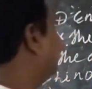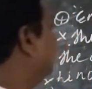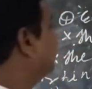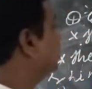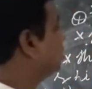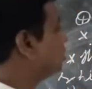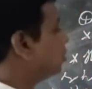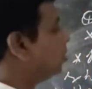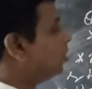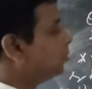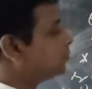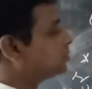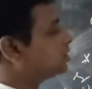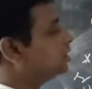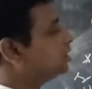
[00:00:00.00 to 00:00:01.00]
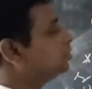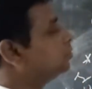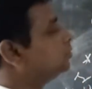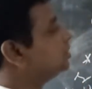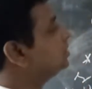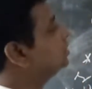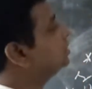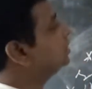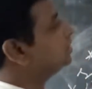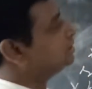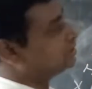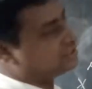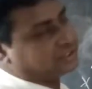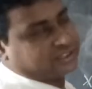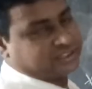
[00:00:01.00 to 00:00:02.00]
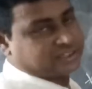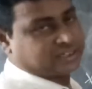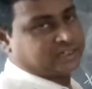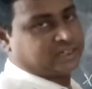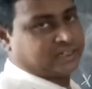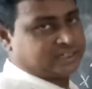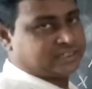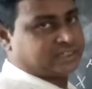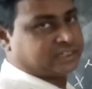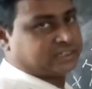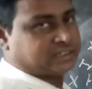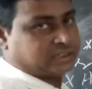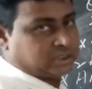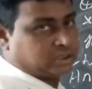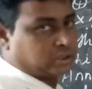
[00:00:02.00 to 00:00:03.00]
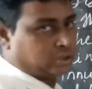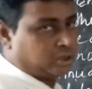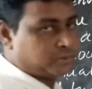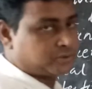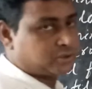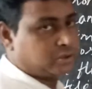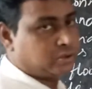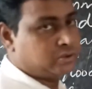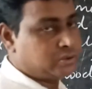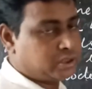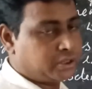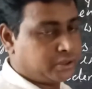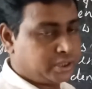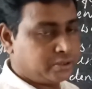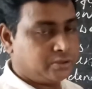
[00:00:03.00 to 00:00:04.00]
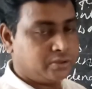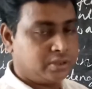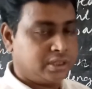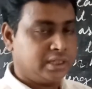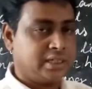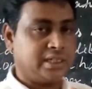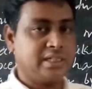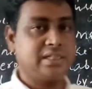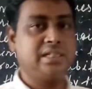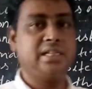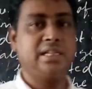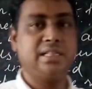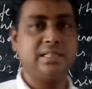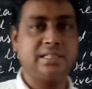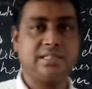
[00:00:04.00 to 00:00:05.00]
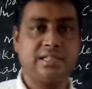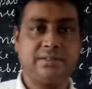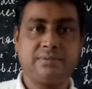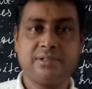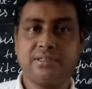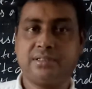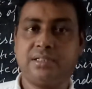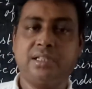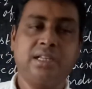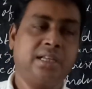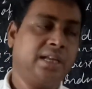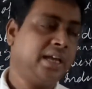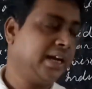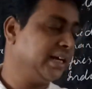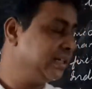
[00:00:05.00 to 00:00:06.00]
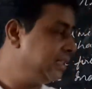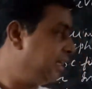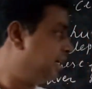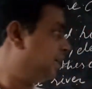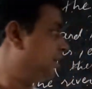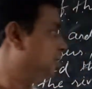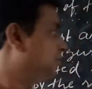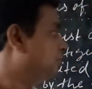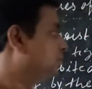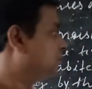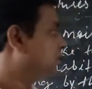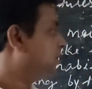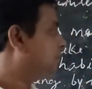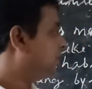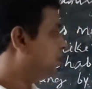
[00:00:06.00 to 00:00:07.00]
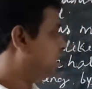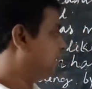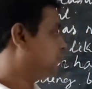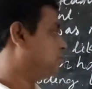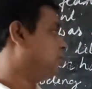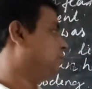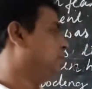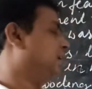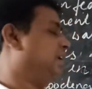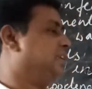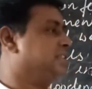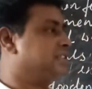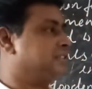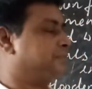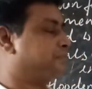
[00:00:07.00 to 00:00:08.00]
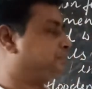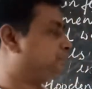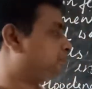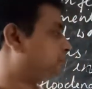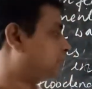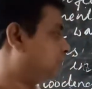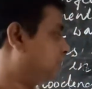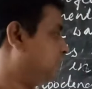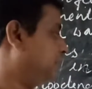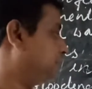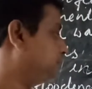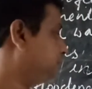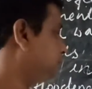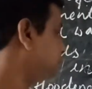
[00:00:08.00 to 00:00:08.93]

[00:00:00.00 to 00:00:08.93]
and crops grew easily in this region. Understand? Crops grew easily in this region, and they grew different types of grains. Okay.